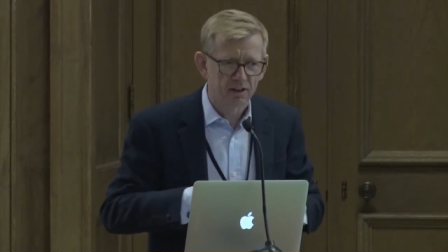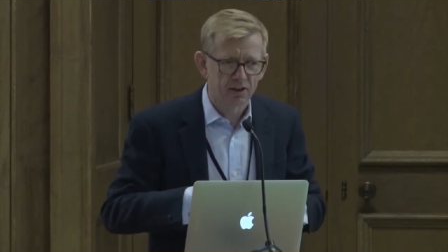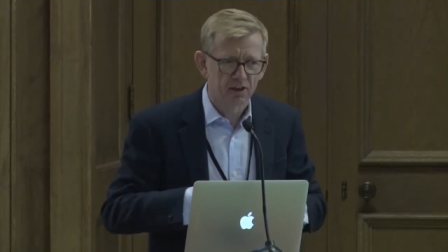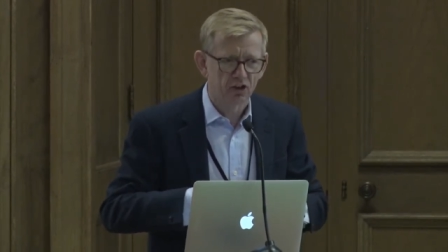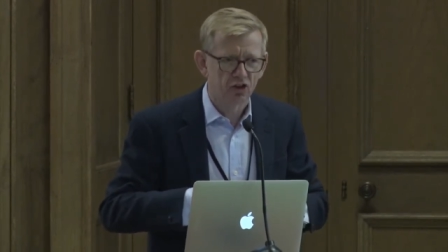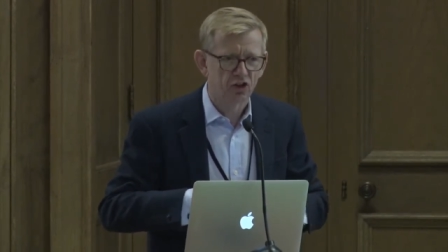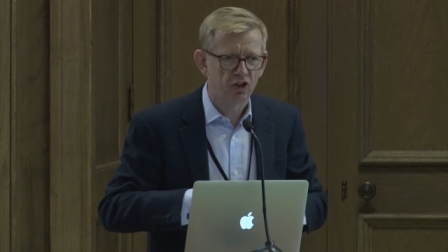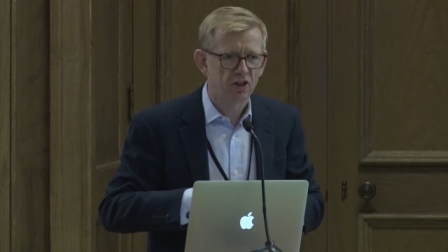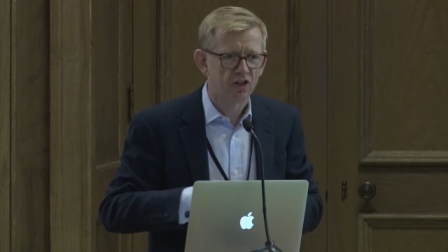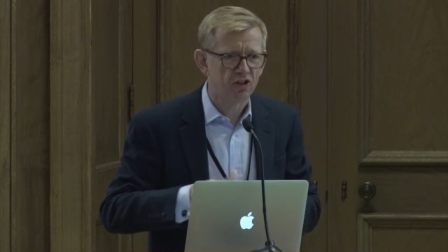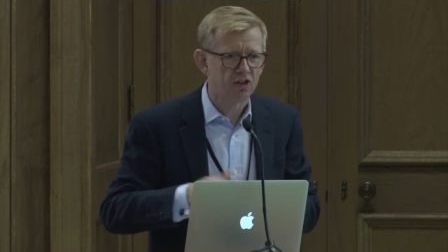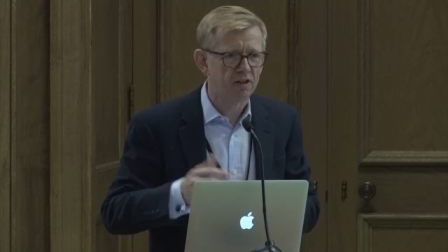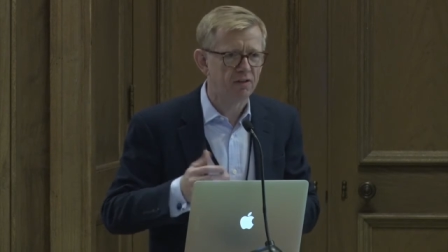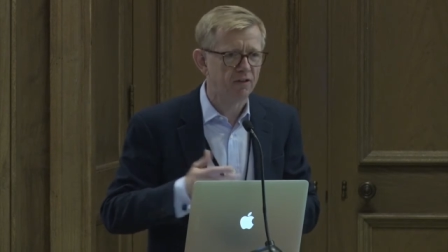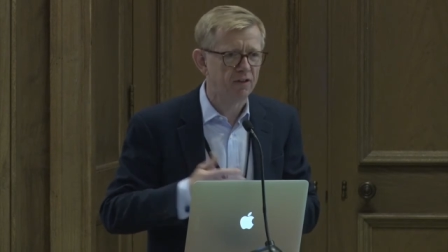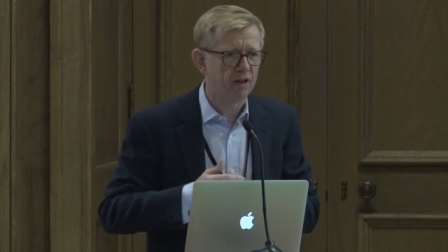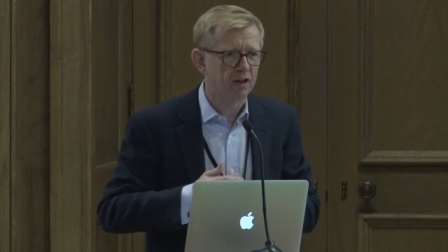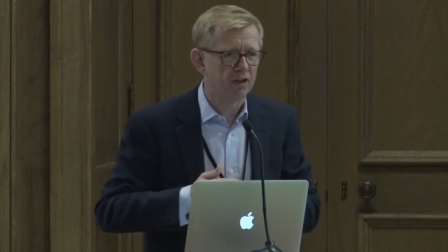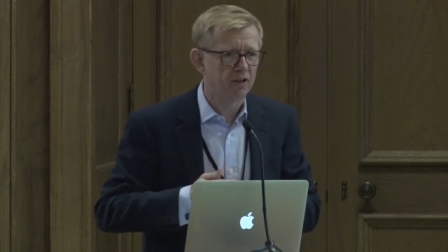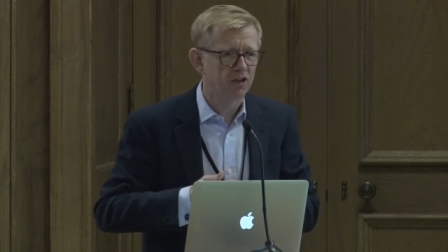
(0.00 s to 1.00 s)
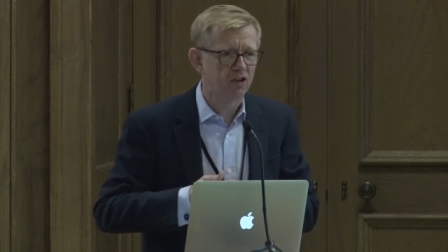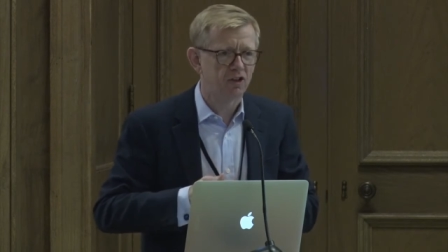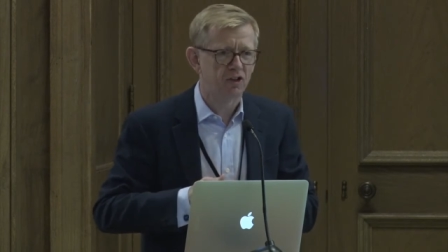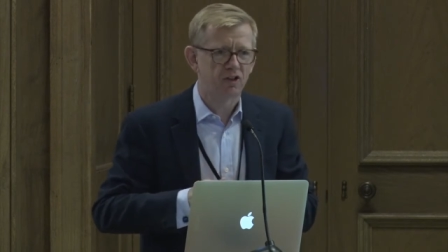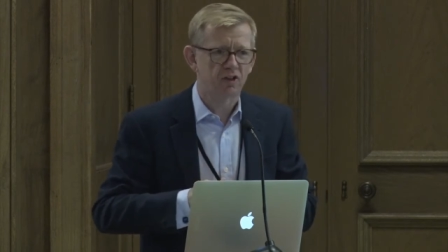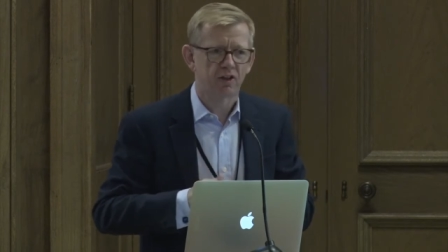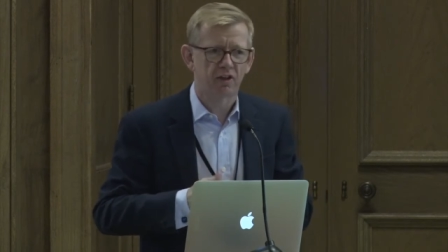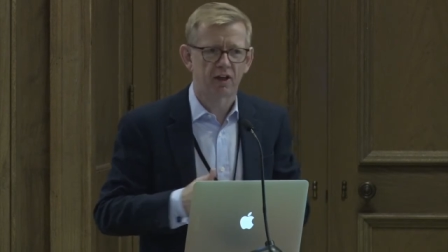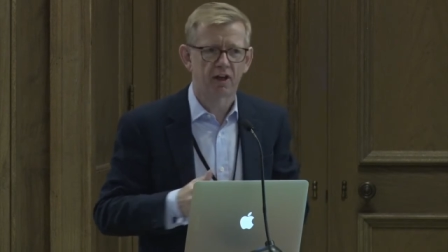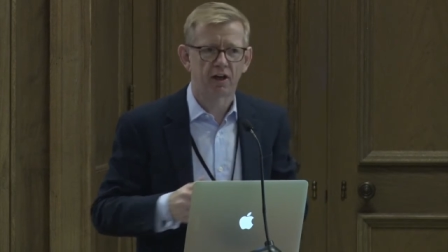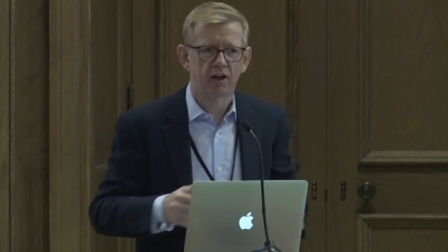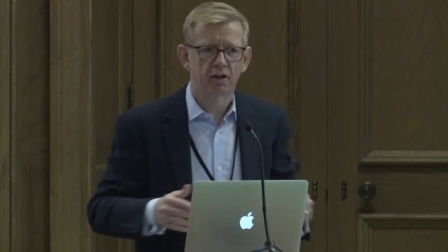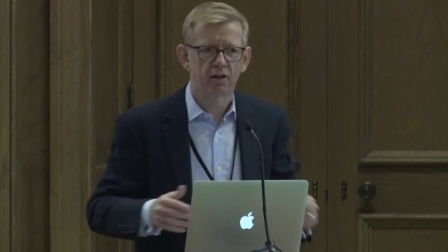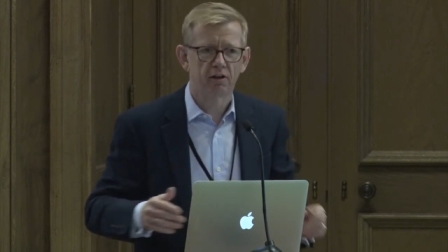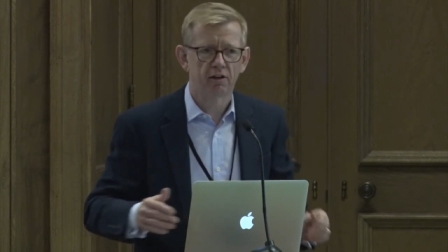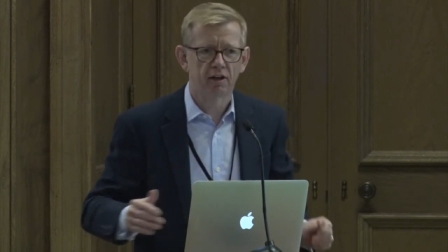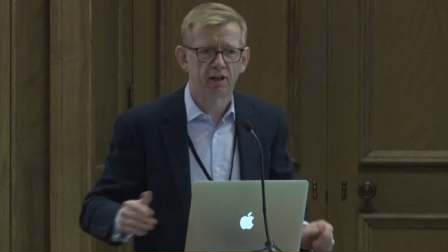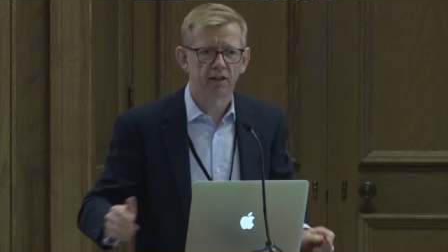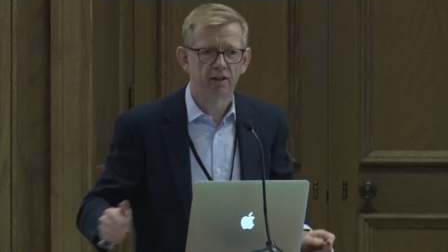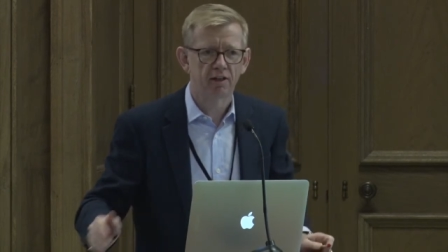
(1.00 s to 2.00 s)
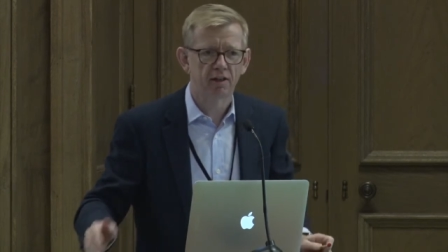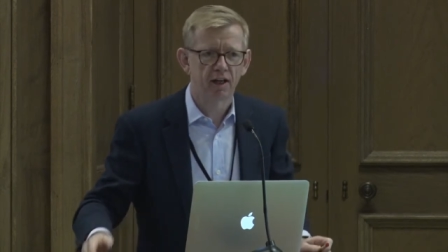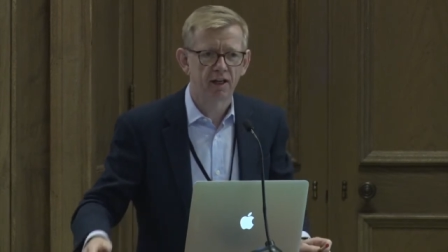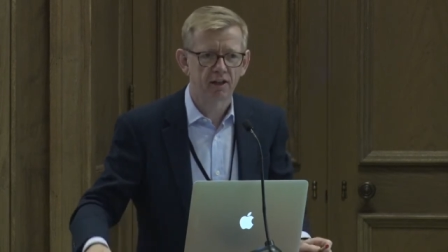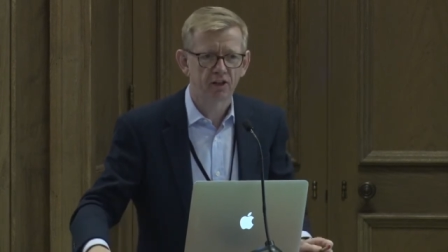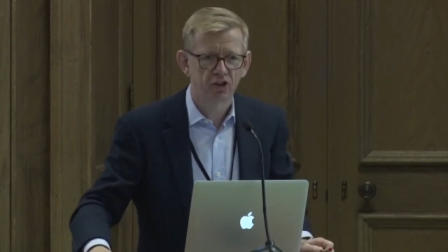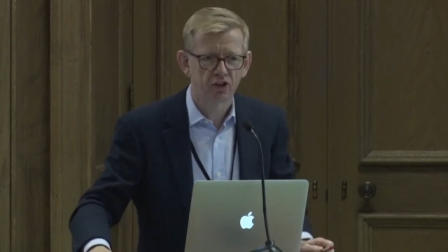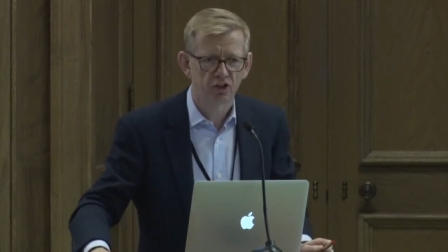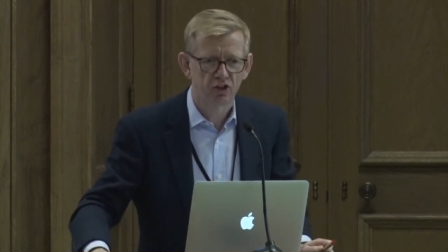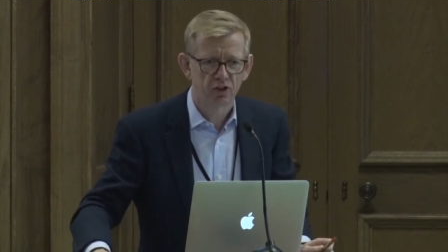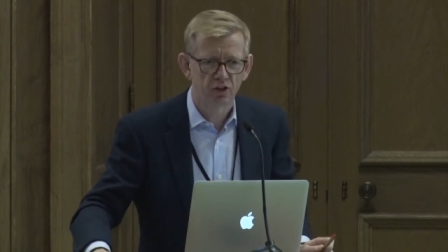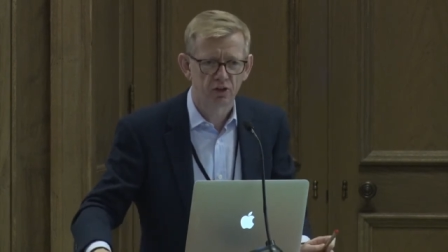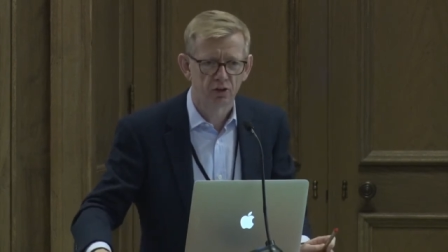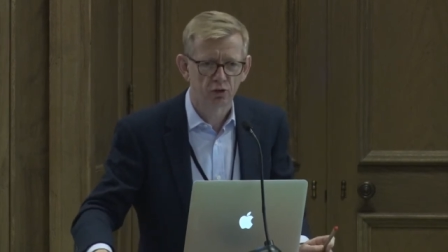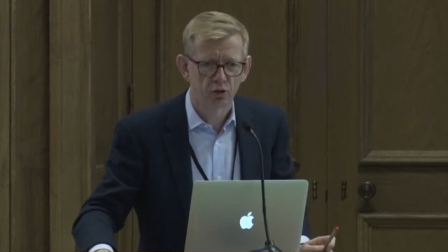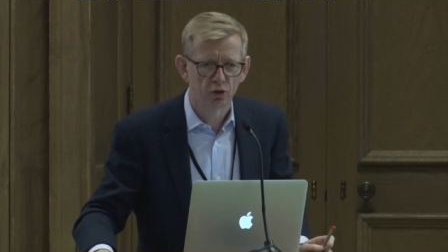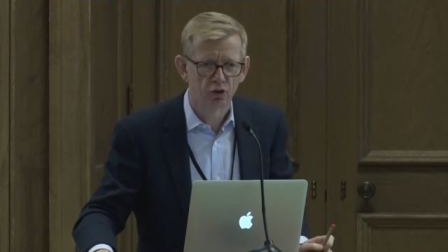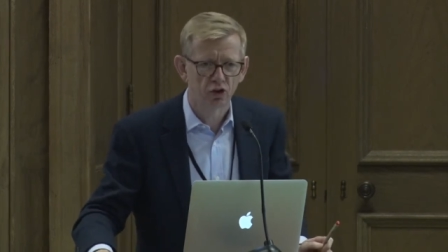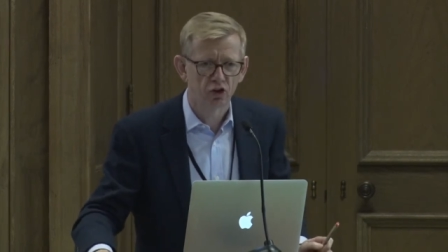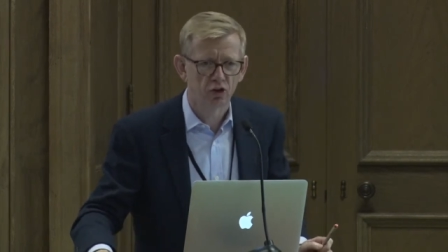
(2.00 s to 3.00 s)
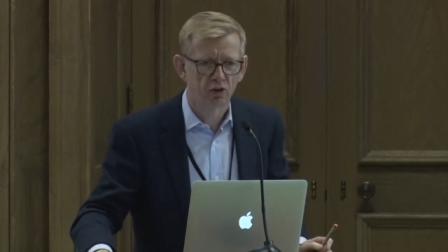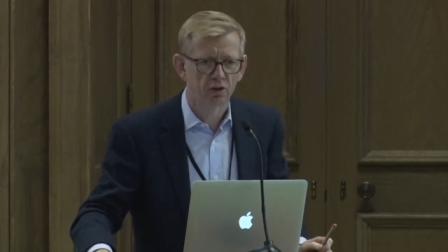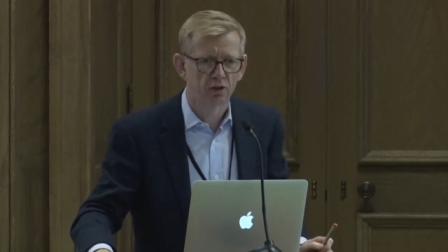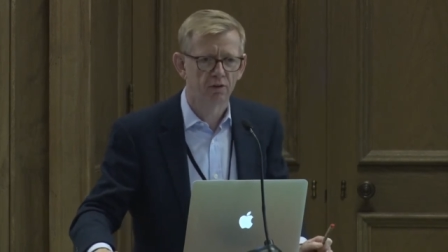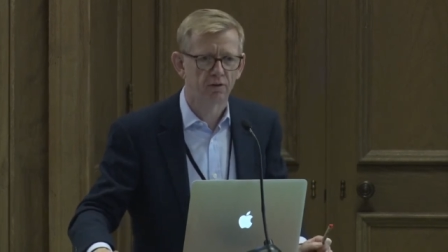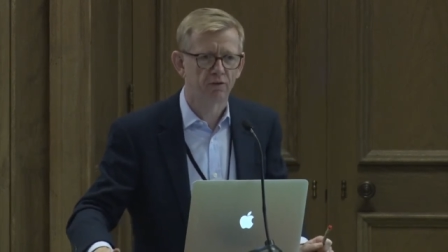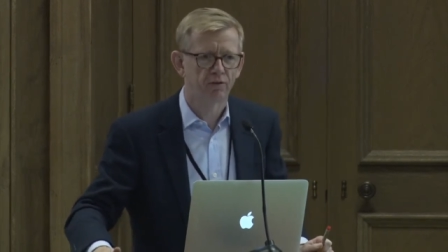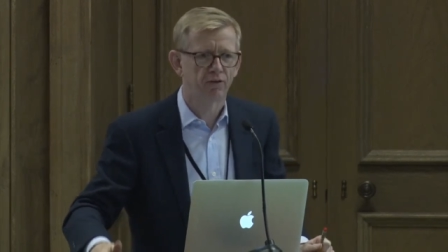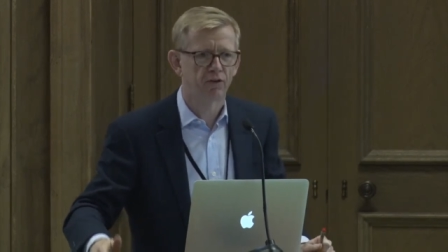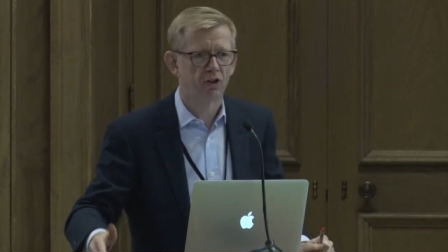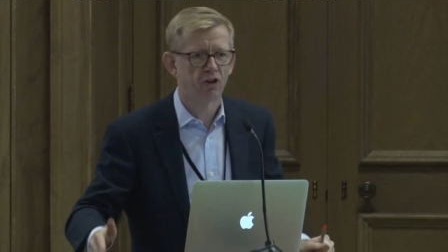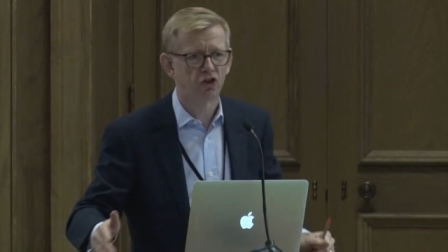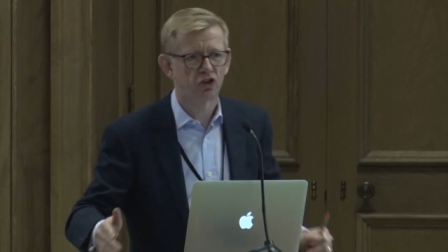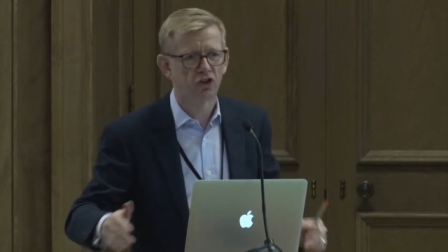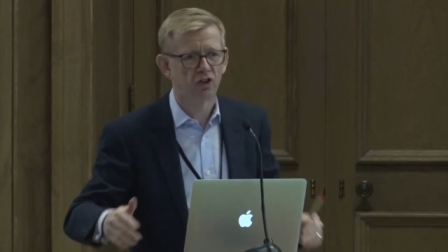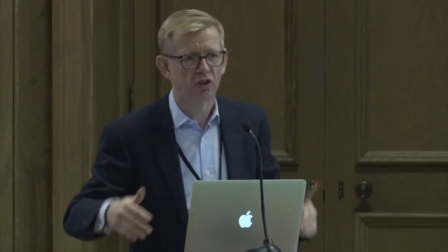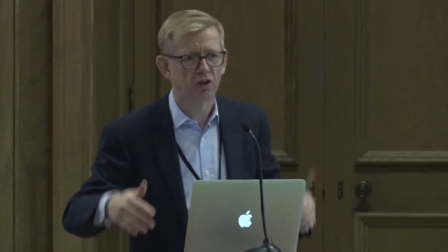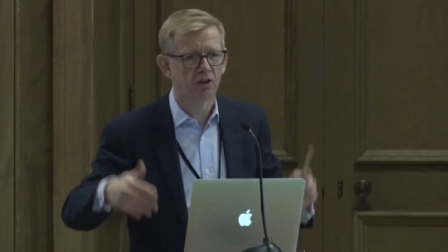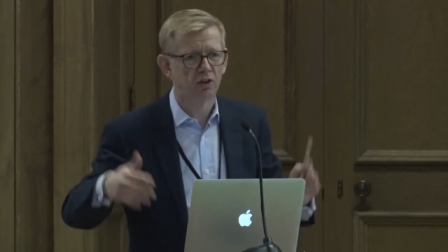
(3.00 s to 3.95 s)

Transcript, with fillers: that she is leaving us early next year to join Figshare